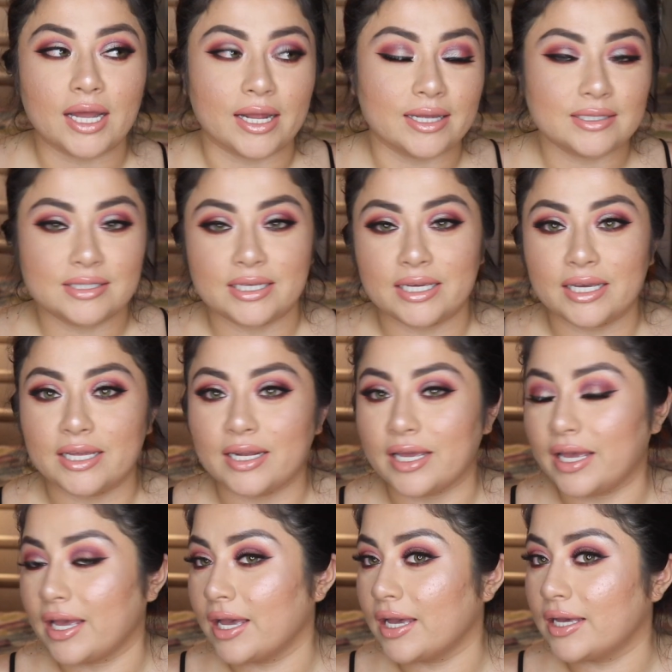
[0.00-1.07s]
And I did,
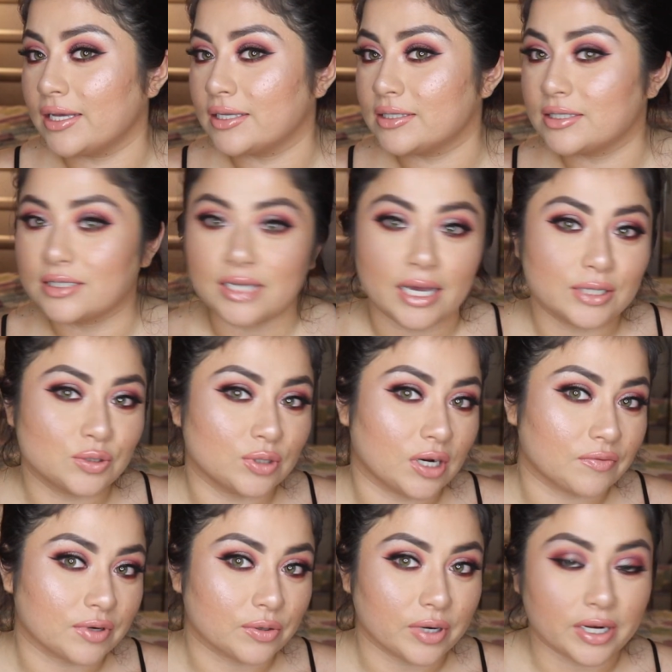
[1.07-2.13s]
and I do
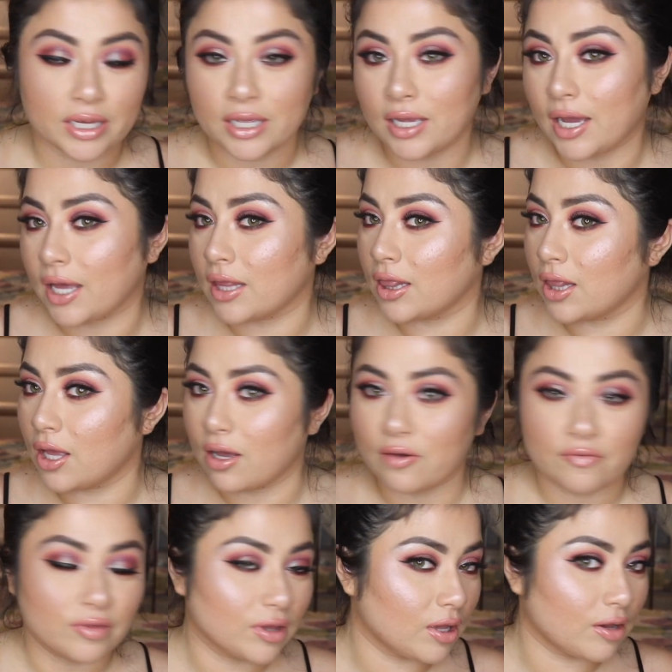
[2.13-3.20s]
not regret it. I
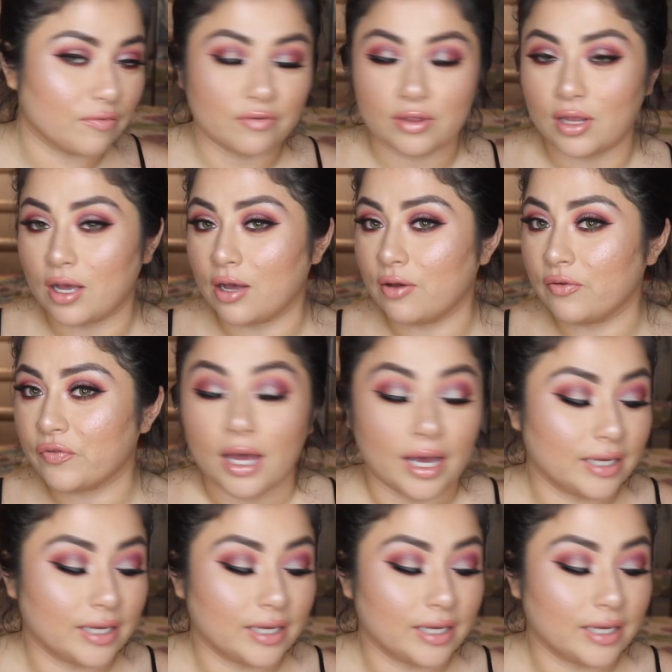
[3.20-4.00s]
love, love, love.